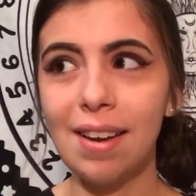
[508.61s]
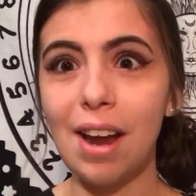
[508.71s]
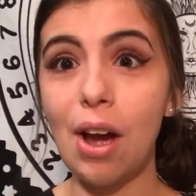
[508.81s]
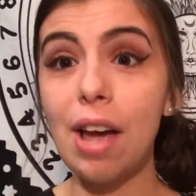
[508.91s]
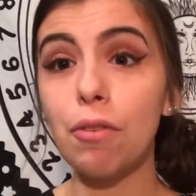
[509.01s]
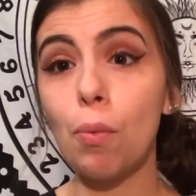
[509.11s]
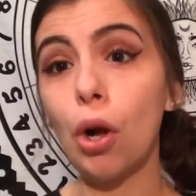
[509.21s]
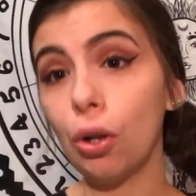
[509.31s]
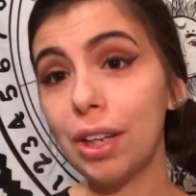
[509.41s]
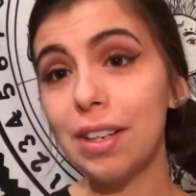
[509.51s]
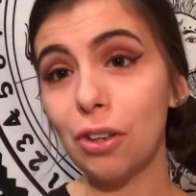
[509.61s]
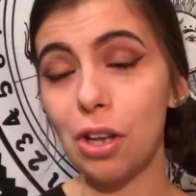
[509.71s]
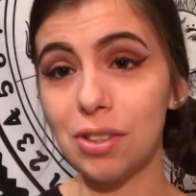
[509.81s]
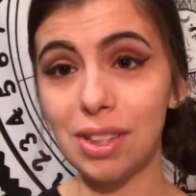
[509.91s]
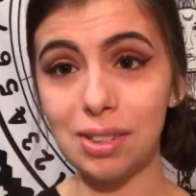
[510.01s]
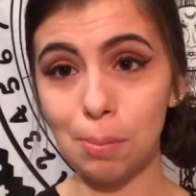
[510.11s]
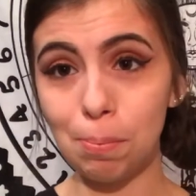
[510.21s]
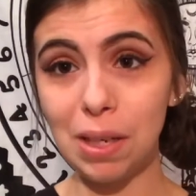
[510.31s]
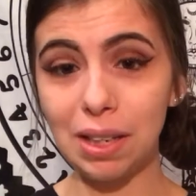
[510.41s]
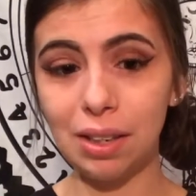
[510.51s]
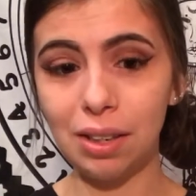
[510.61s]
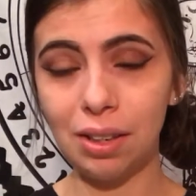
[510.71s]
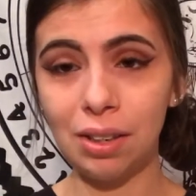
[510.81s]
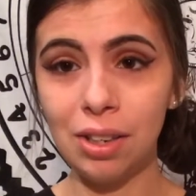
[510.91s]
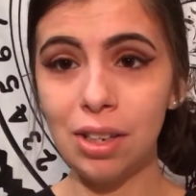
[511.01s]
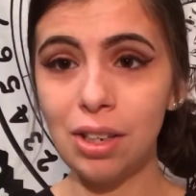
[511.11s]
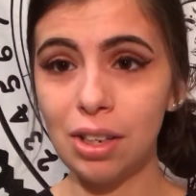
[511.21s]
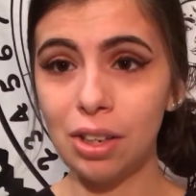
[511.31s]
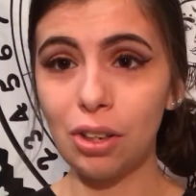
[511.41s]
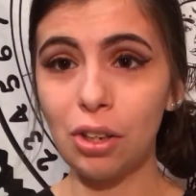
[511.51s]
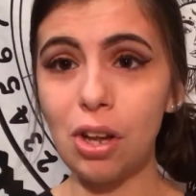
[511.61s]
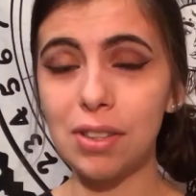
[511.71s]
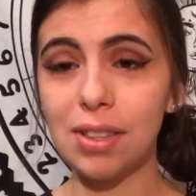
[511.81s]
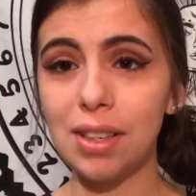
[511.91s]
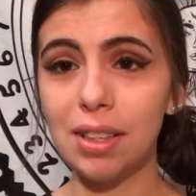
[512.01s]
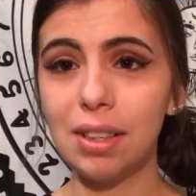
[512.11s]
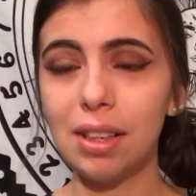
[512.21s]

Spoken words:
Now, I have a walk-in closet. It's a big closet.